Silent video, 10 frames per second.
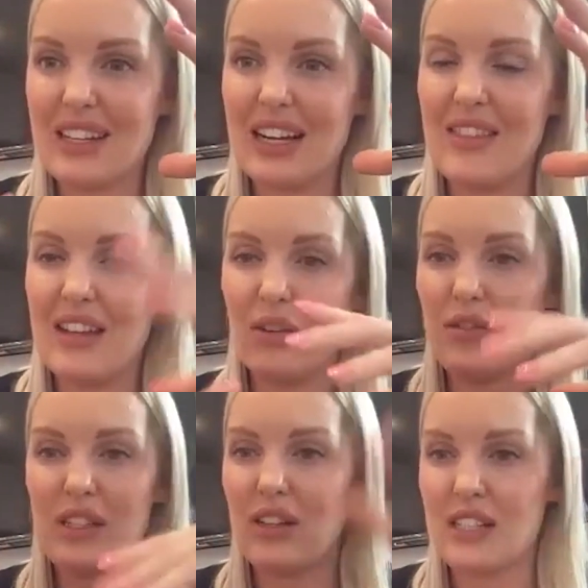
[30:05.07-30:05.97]
And then
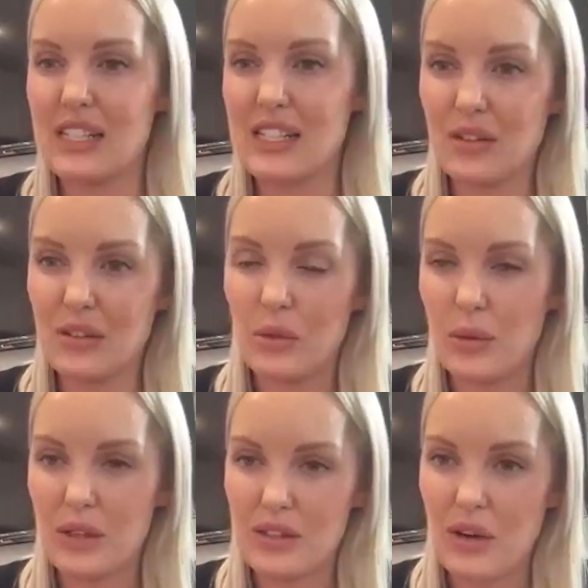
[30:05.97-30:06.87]
obviously I delete all
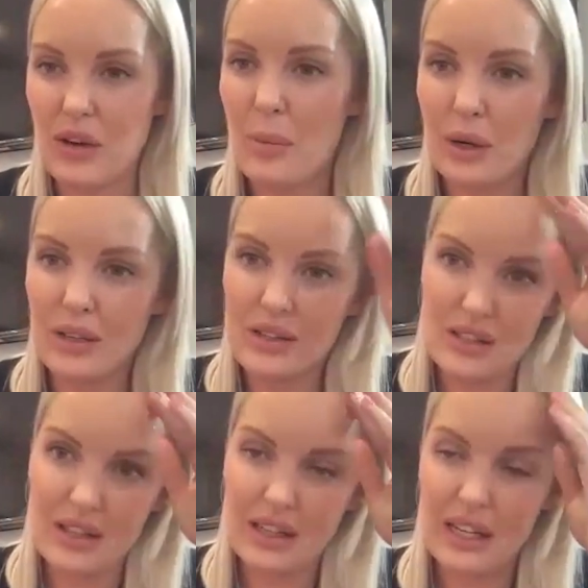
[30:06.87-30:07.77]
the crap ones
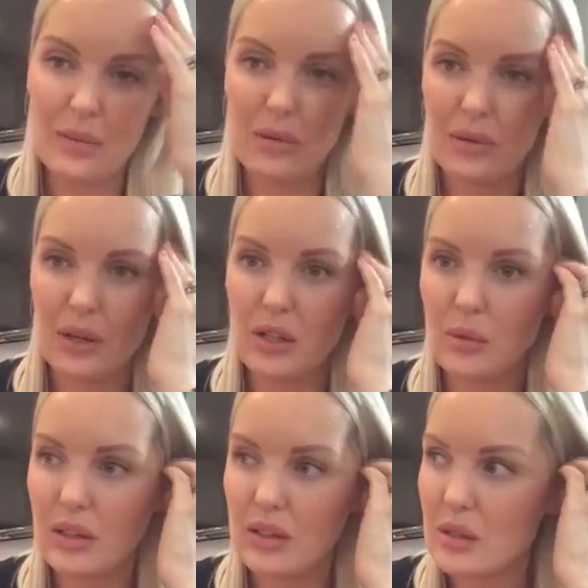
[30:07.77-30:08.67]
and then keep the good
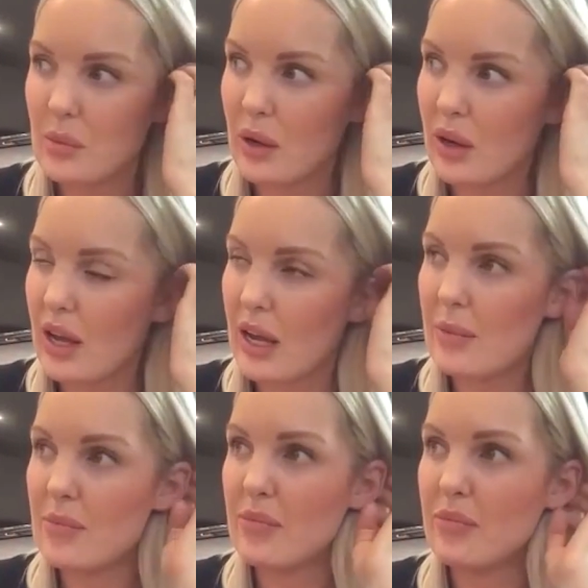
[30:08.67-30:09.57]
ones. But
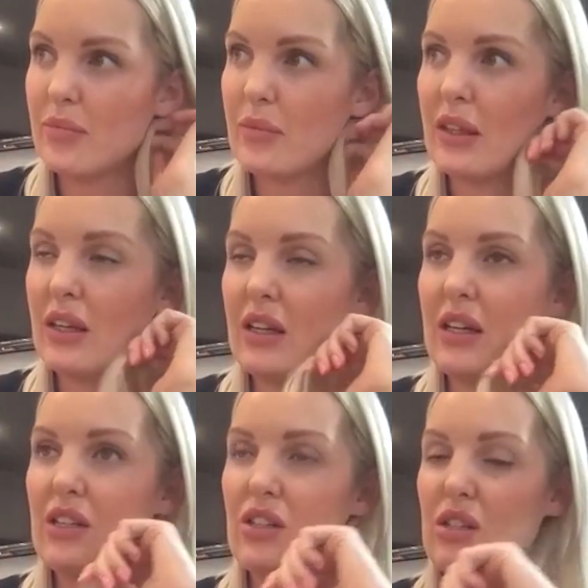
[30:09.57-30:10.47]
it's
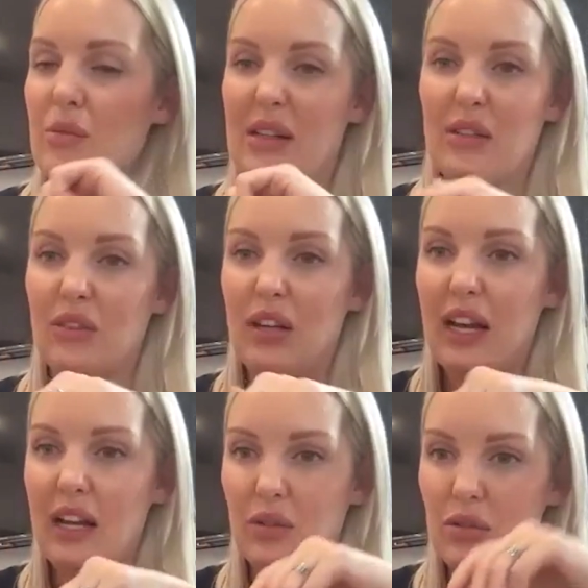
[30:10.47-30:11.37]
just about
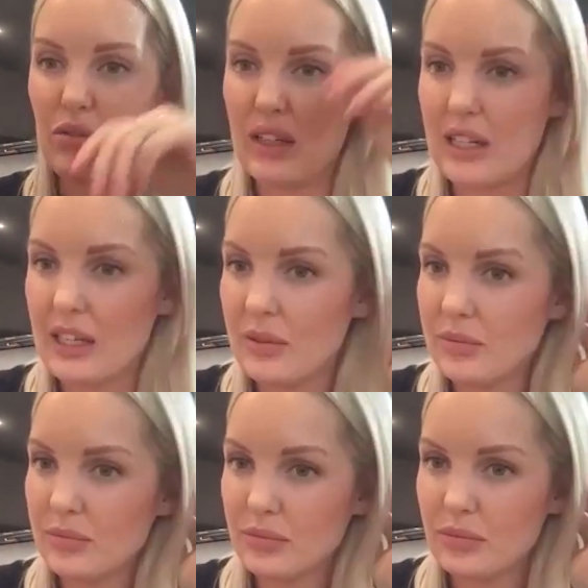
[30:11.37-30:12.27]
angles, really.